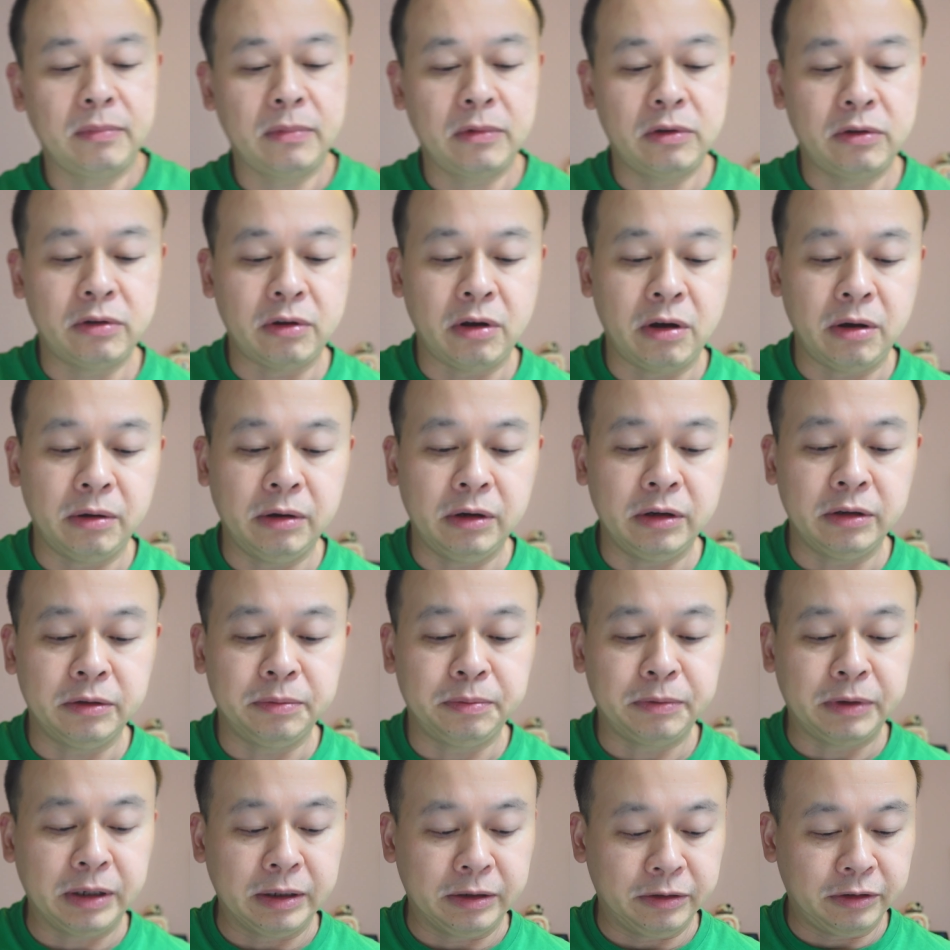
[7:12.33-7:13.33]
So I'm going to
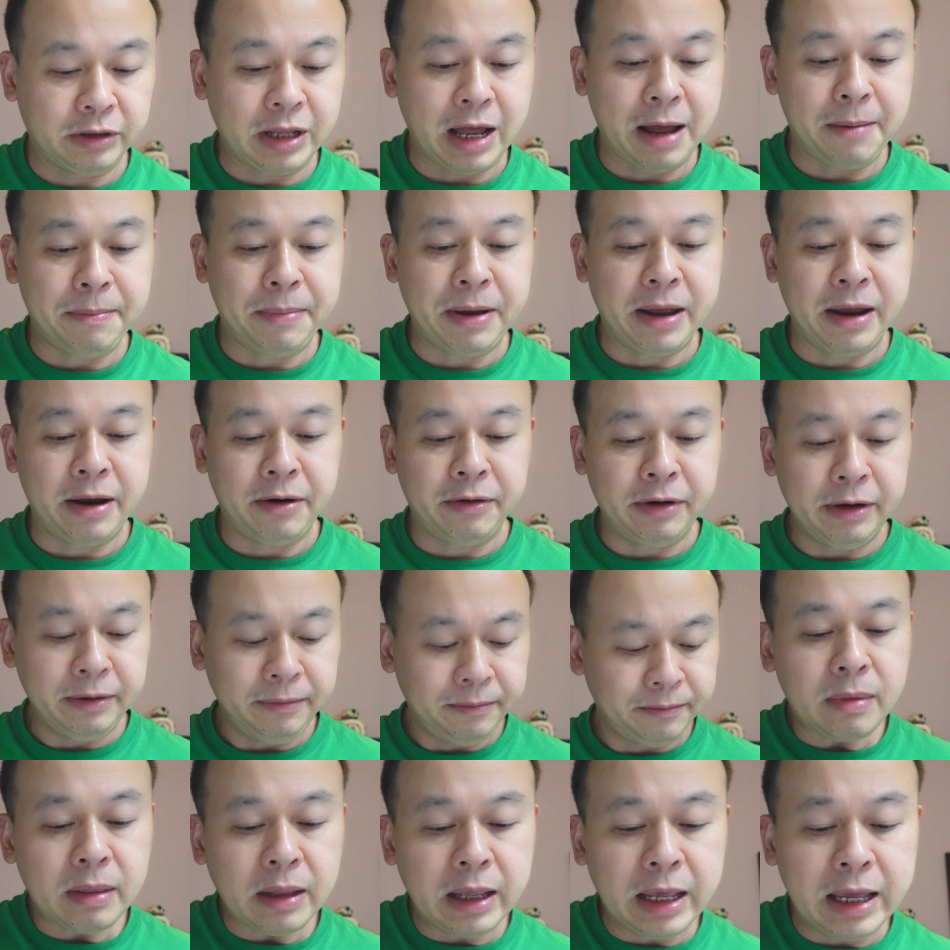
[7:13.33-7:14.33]
click start pairing.
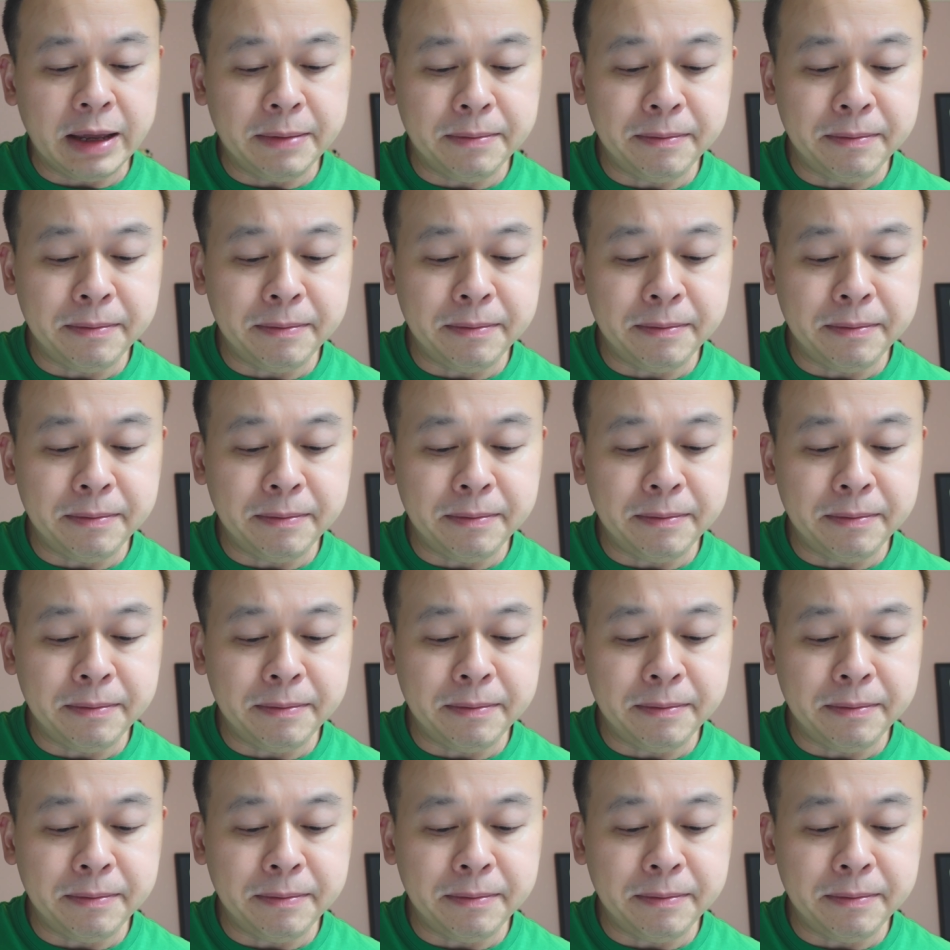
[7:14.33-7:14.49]
It